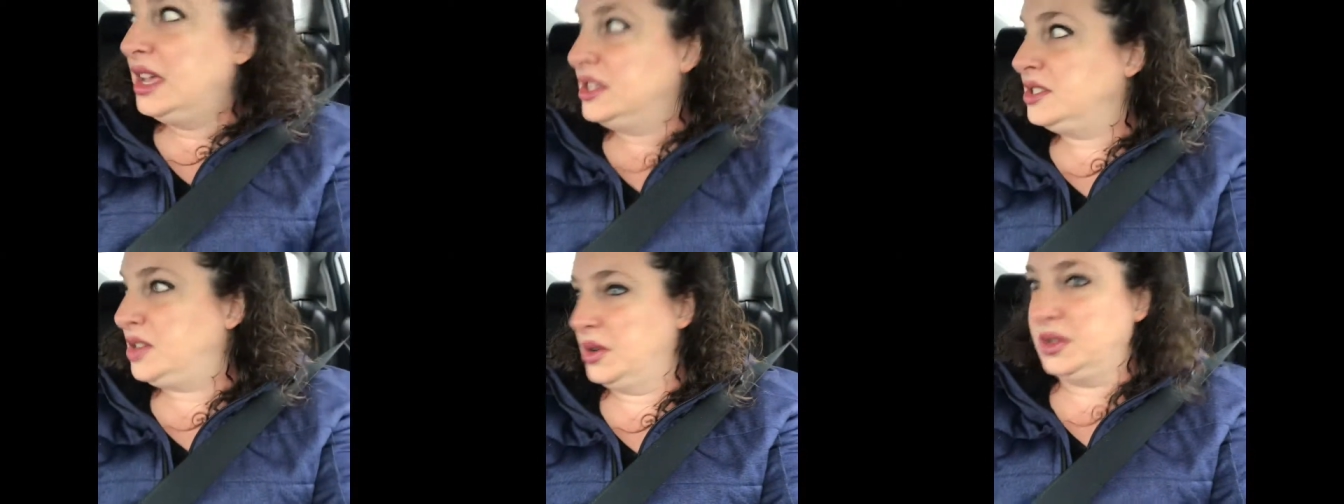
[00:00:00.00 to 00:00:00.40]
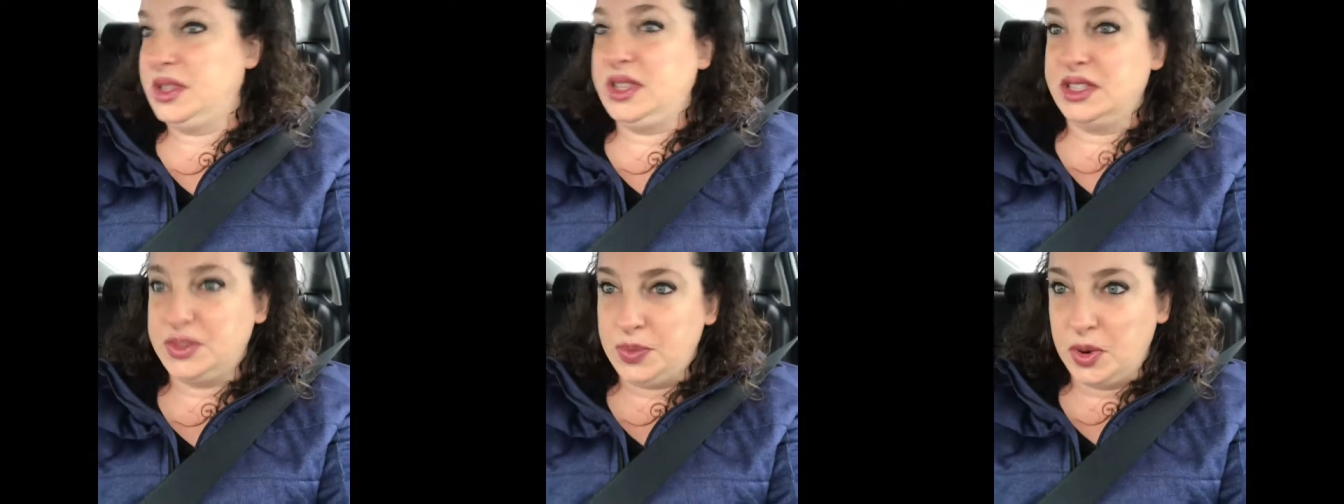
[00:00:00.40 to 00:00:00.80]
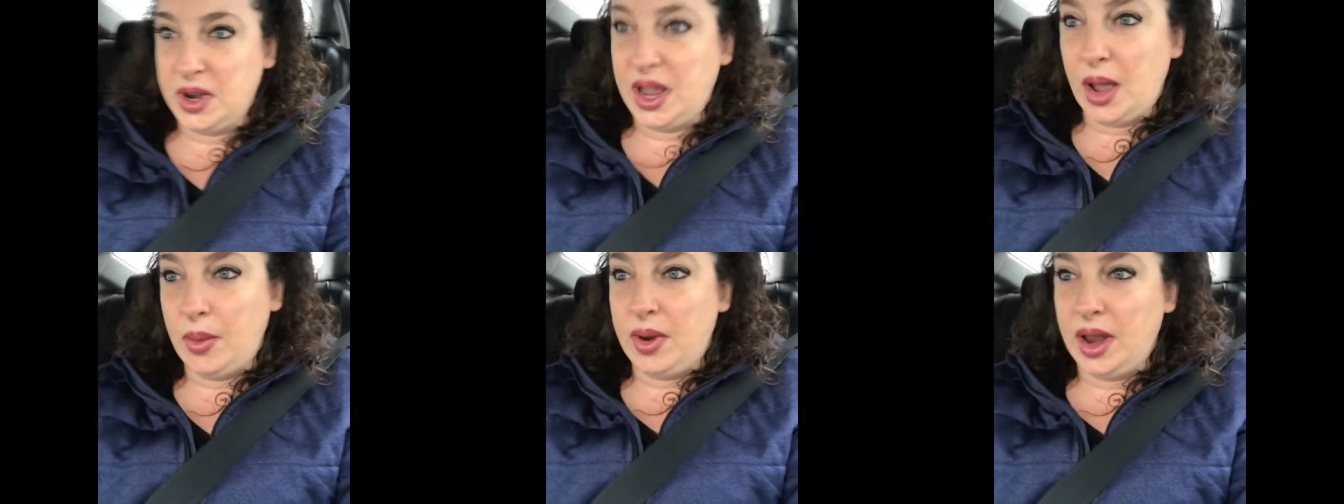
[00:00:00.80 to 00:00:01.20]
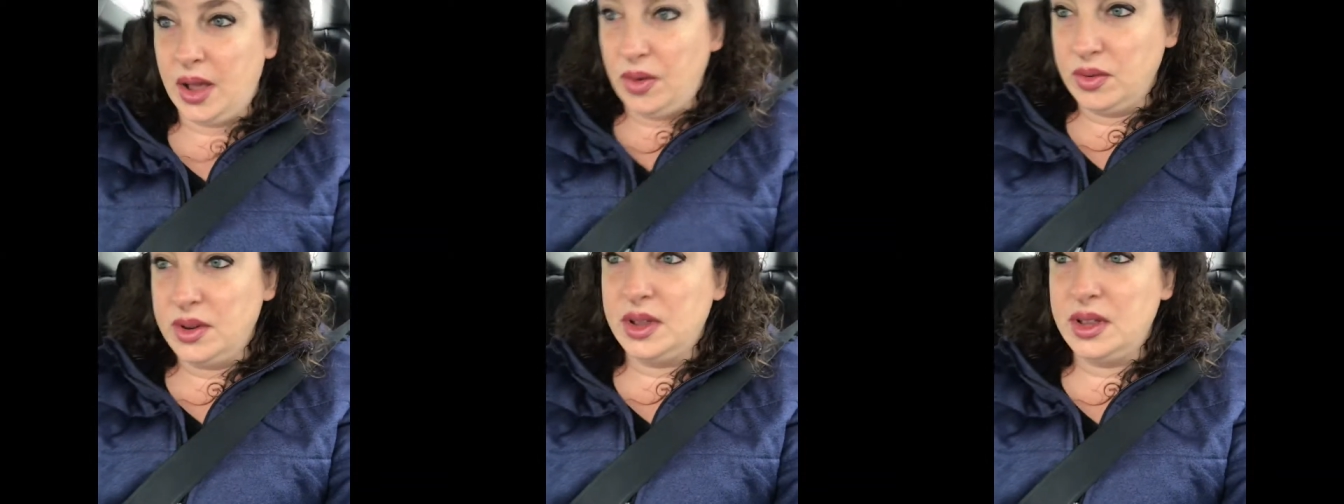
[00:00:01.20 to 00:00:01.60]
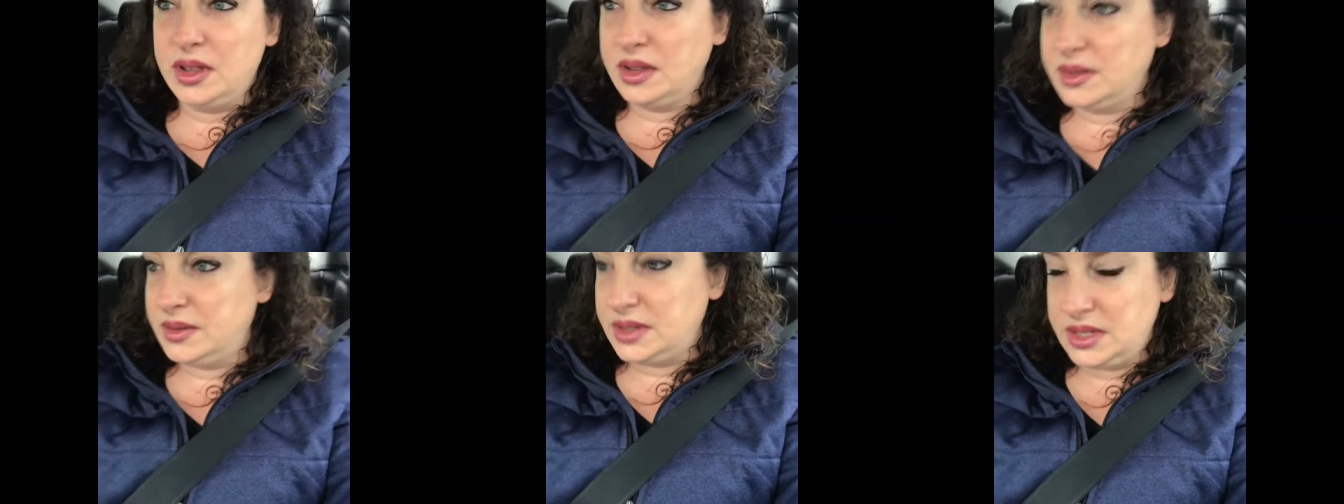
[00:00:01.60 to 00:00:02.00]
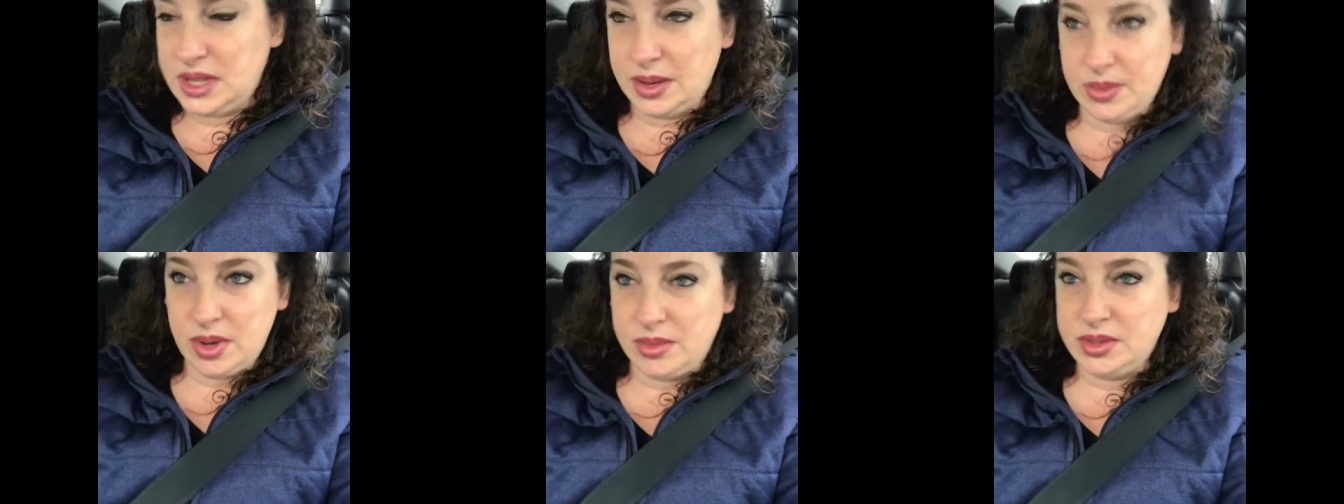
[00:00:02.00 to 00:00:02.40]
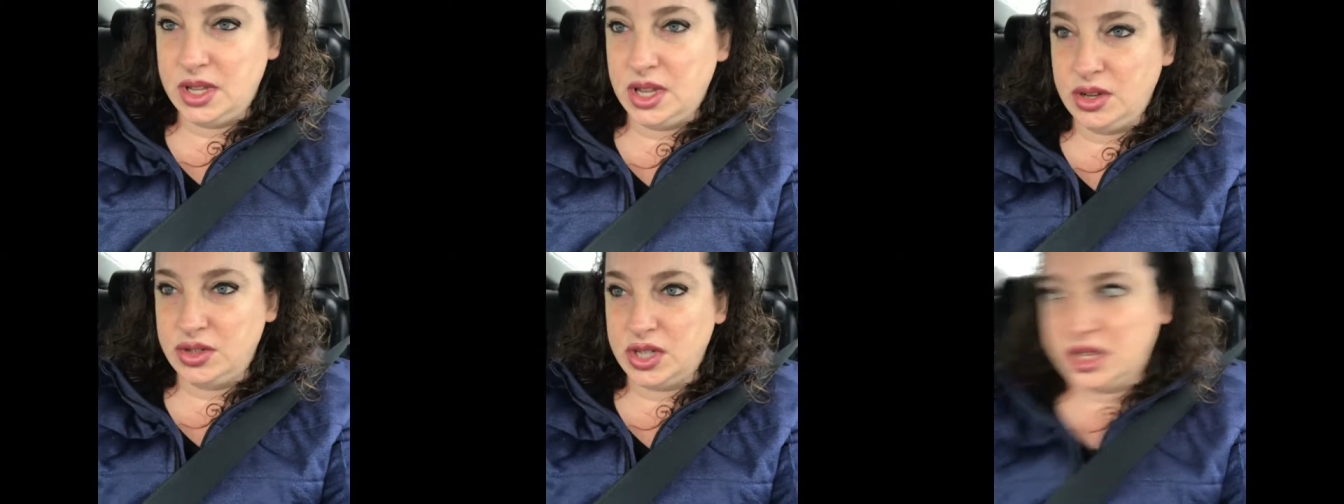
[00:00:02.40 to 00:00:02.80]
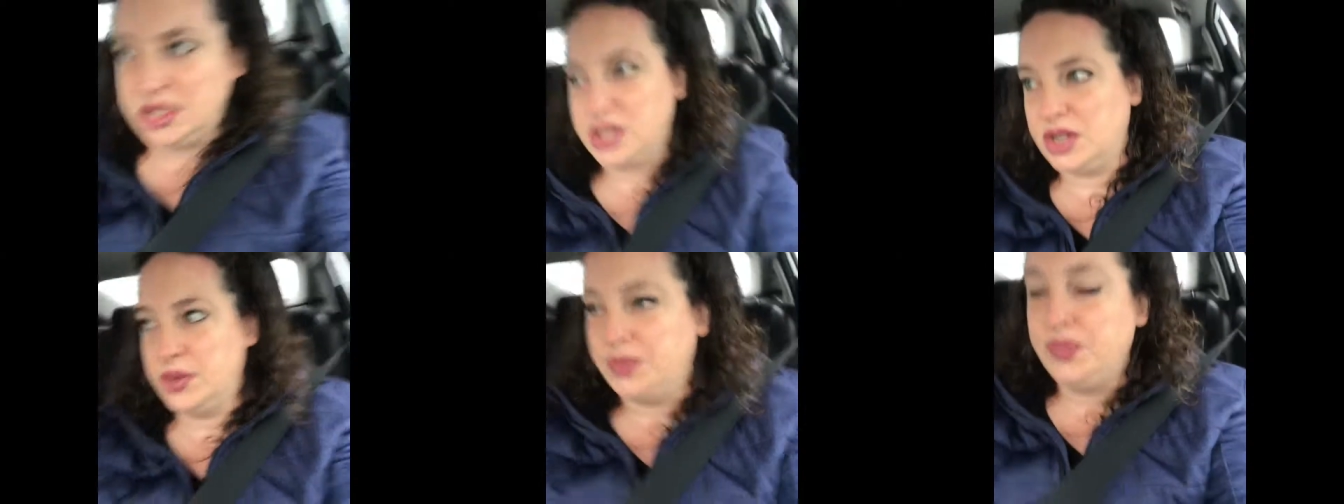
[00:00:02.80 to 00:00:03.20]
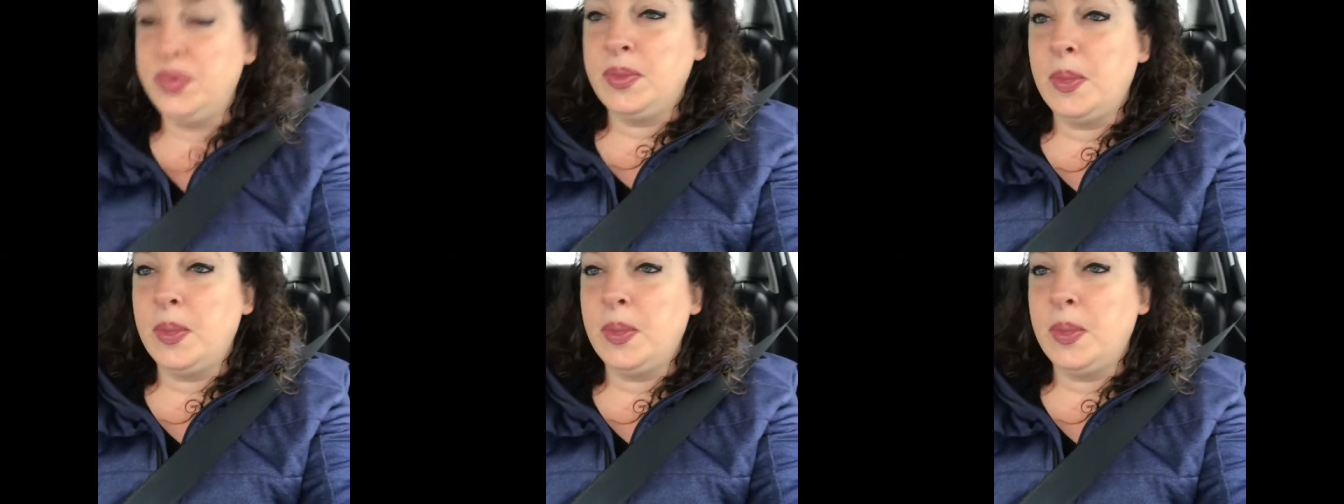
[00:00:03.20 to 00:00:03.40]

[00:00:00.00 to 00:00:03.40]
So this morning I went out, same time as I usually do,